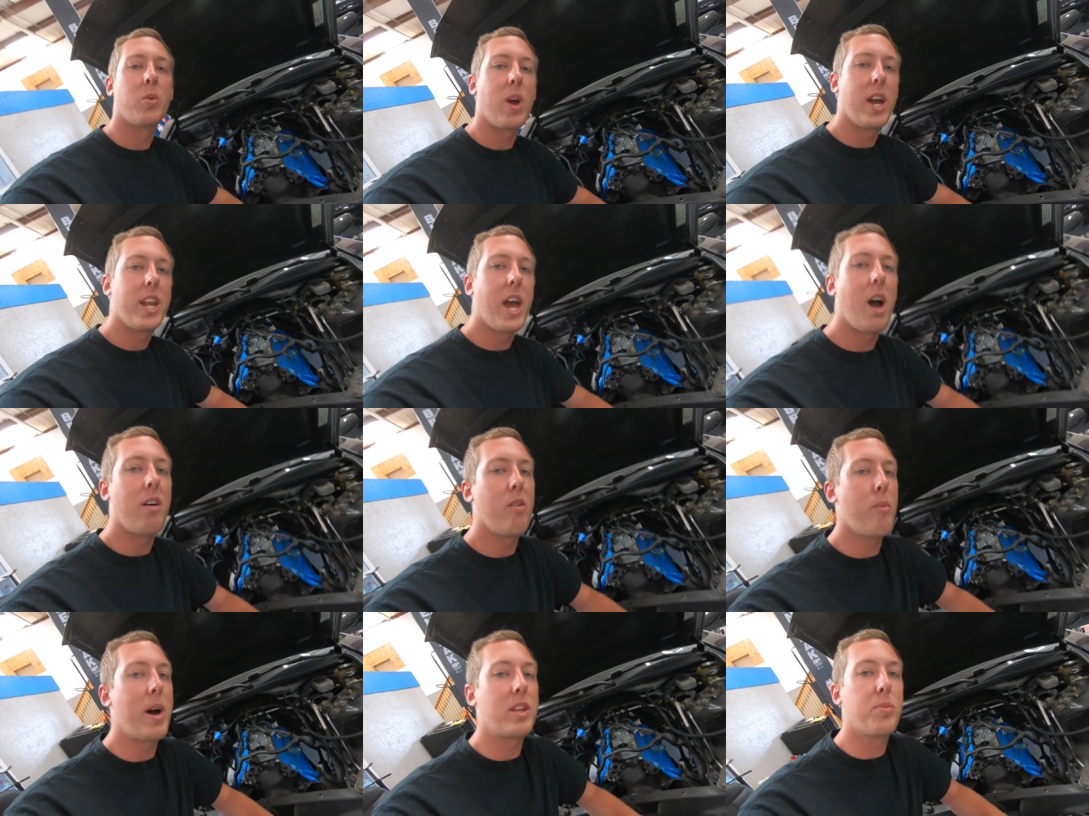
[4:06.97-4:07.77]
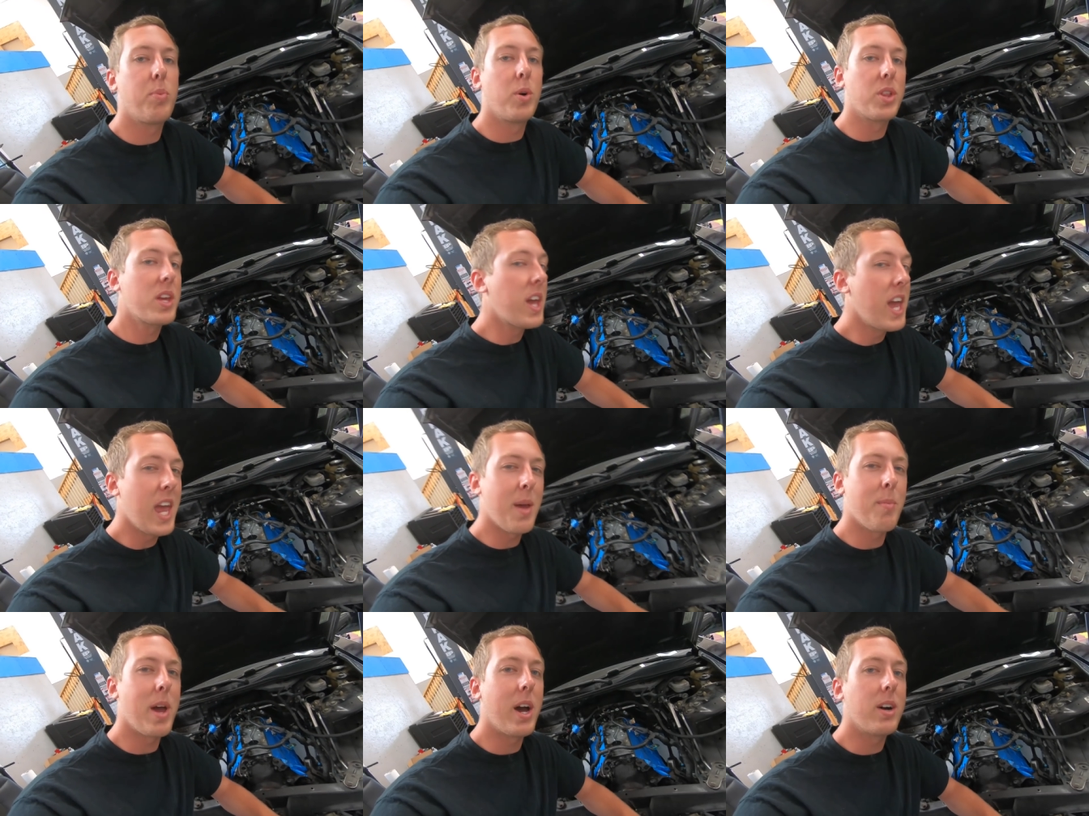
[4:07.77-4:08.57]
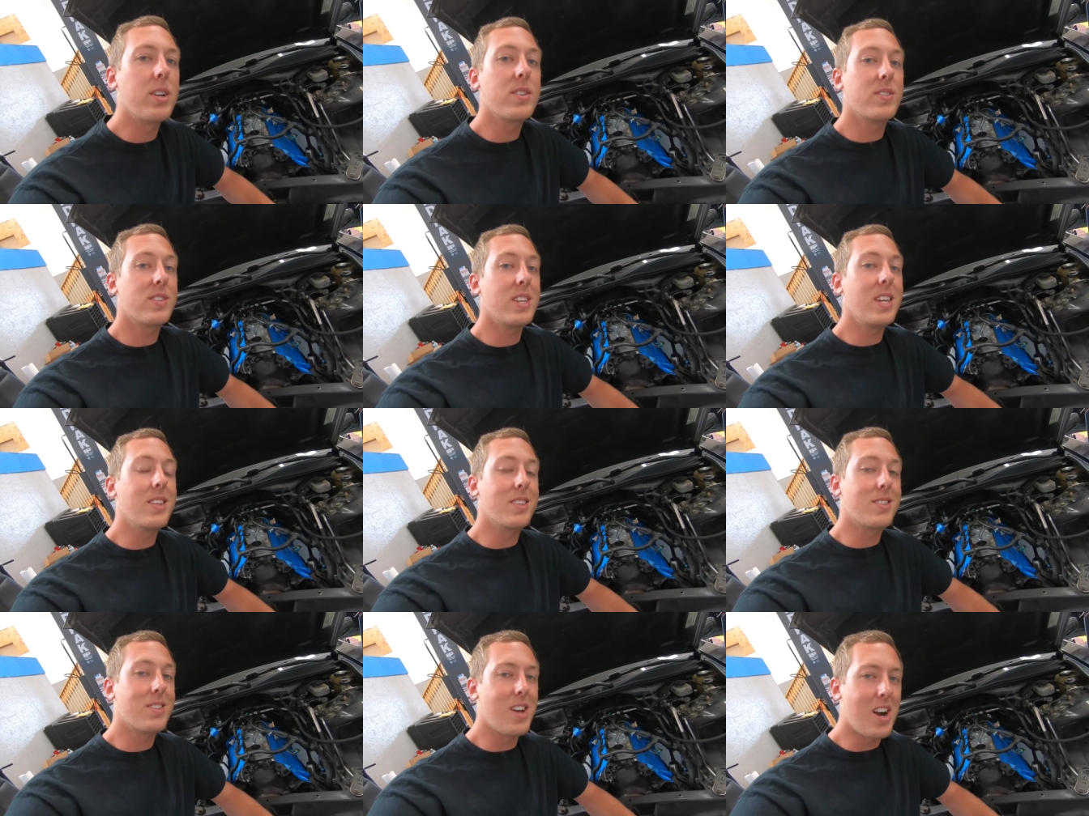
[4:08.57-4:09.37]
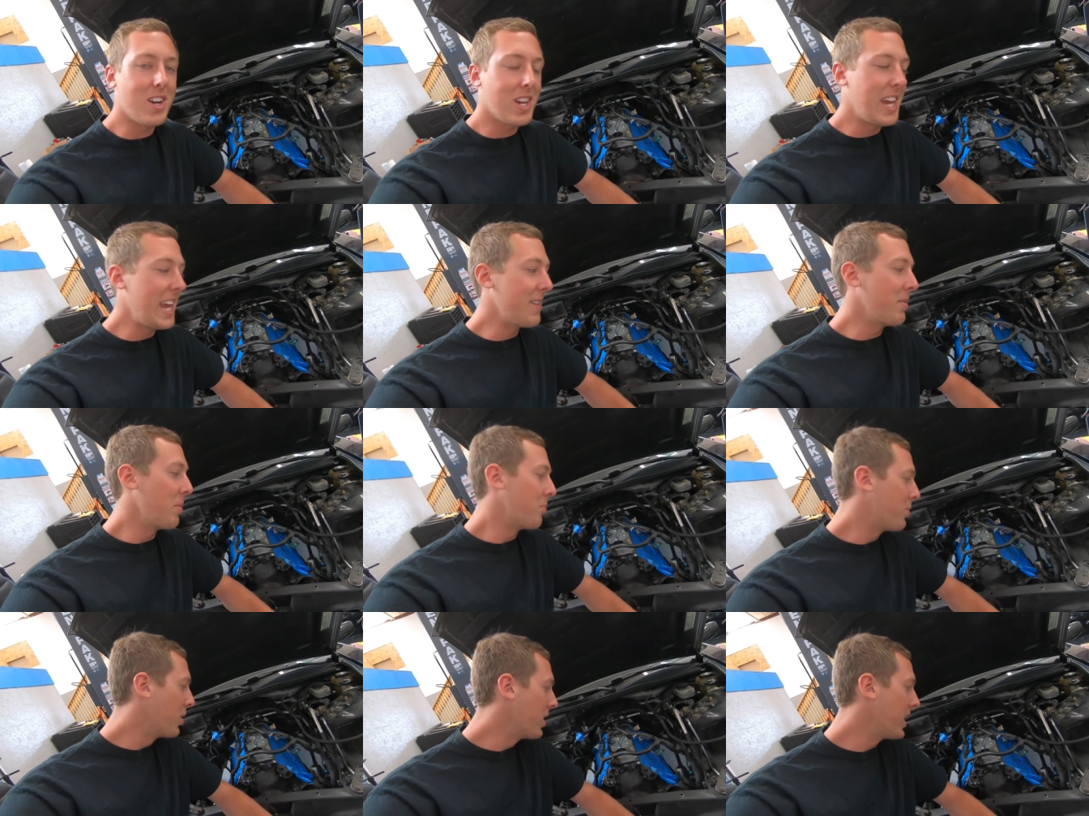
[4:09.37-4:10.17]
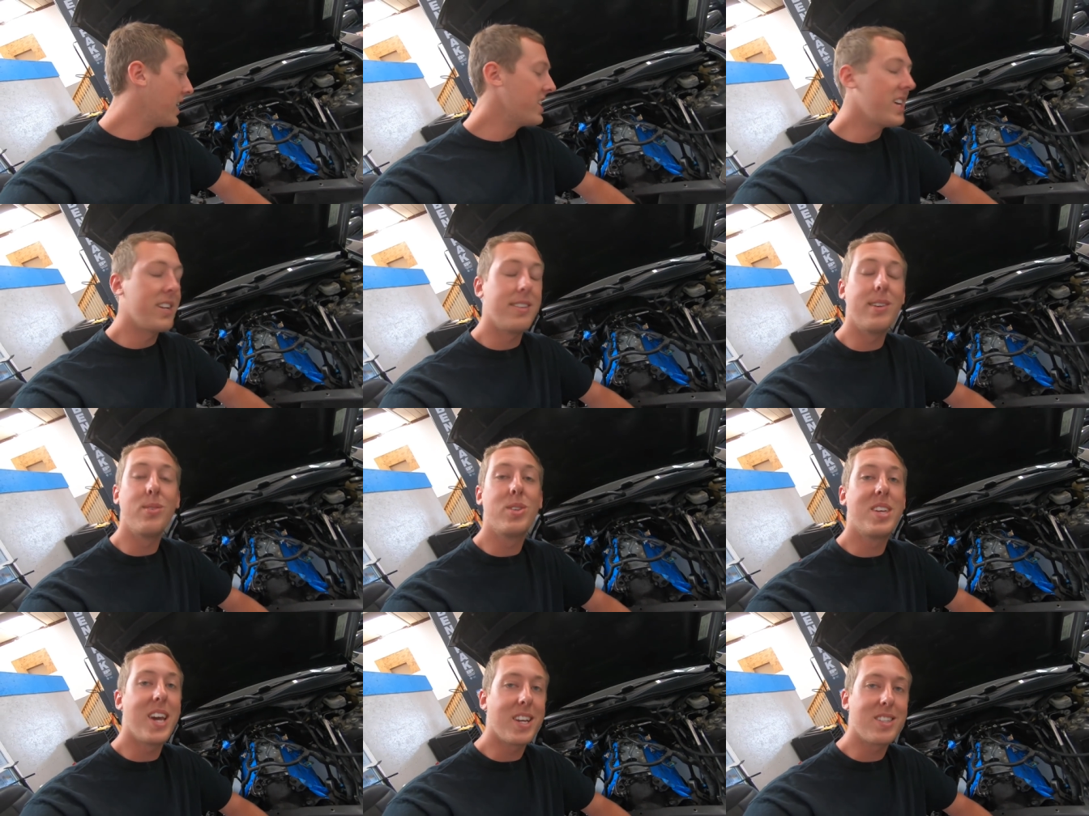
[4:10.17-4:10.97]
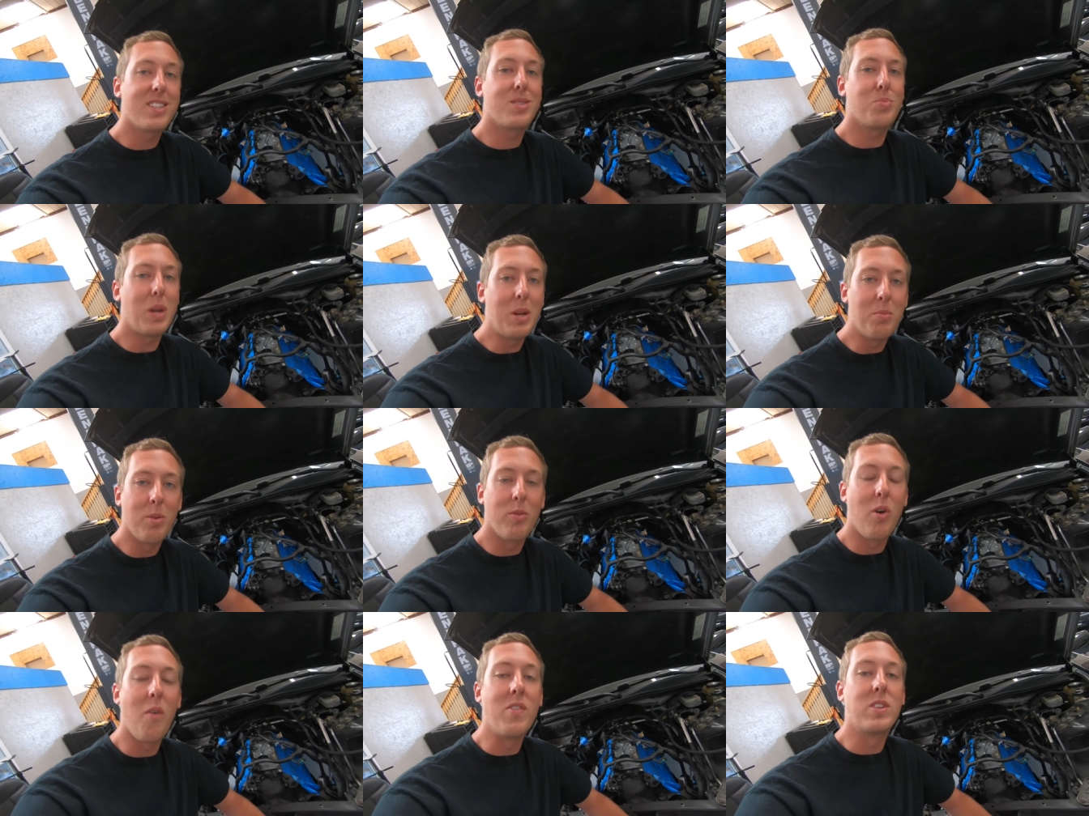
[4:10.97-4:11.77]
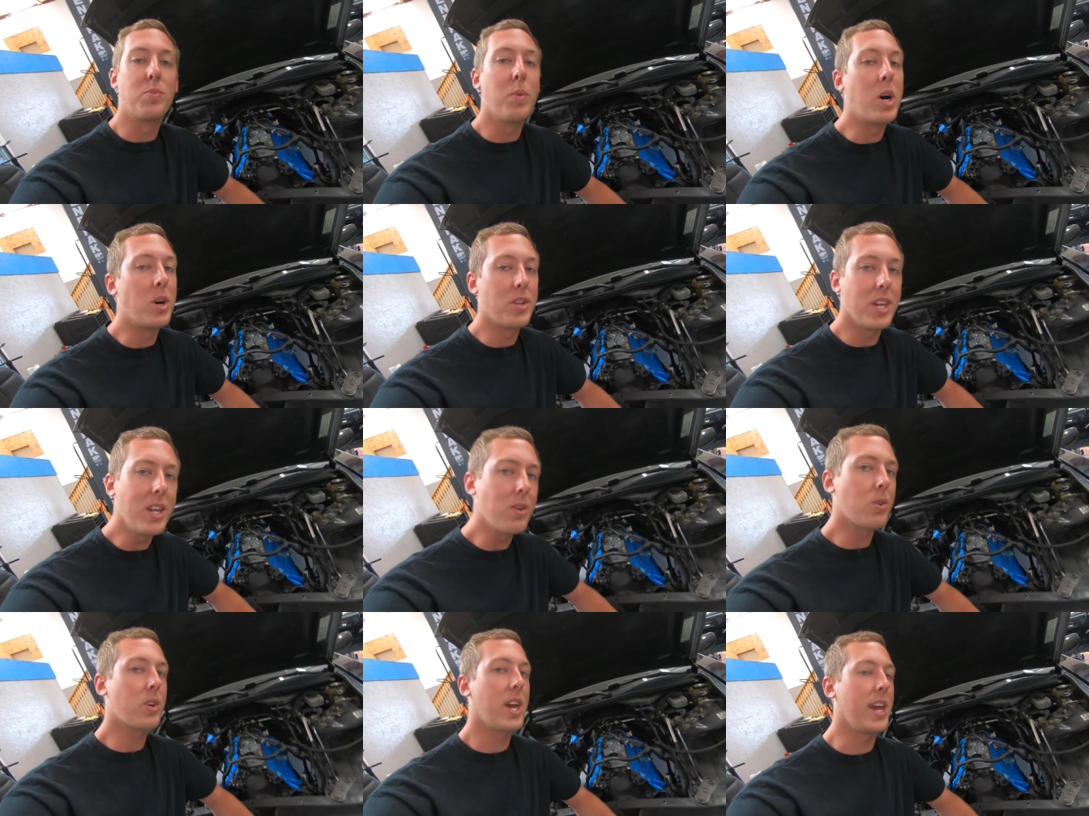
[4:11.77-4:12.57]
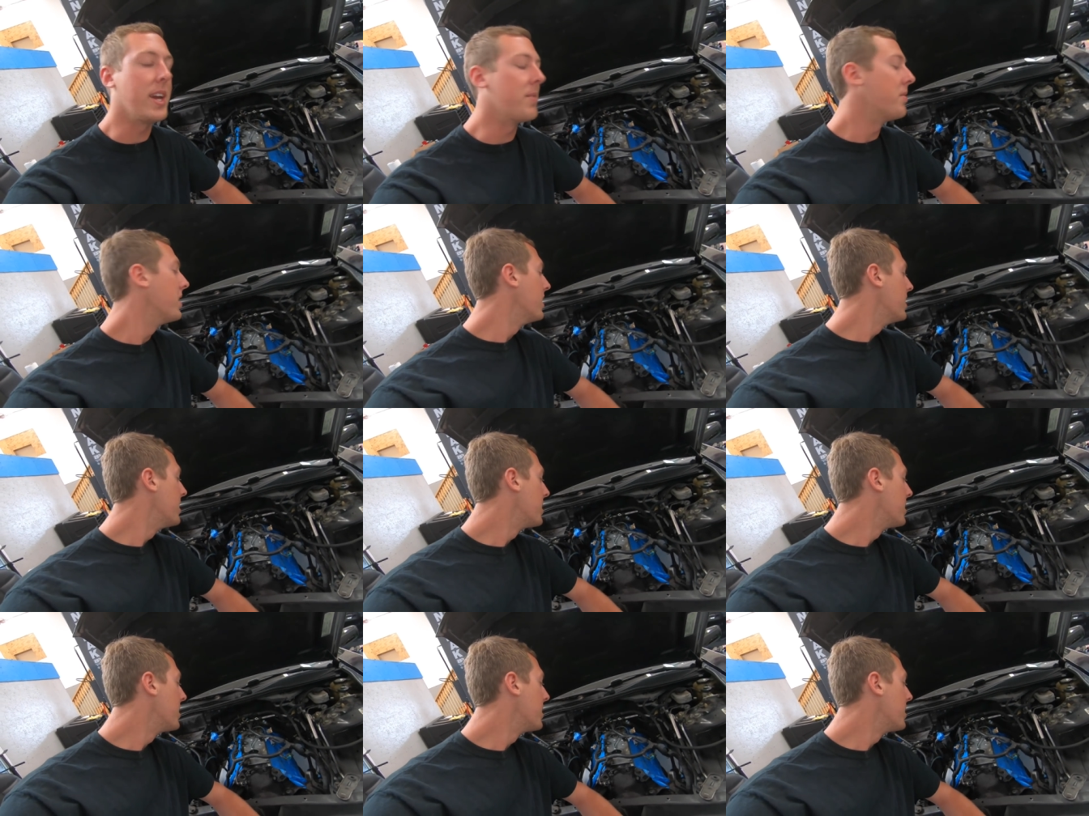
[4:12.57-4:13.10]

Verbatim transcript: Right now, I'm about to pull the cam out, see the stock cam, and put in that new Texas Speed Performance Bald Eagle cam.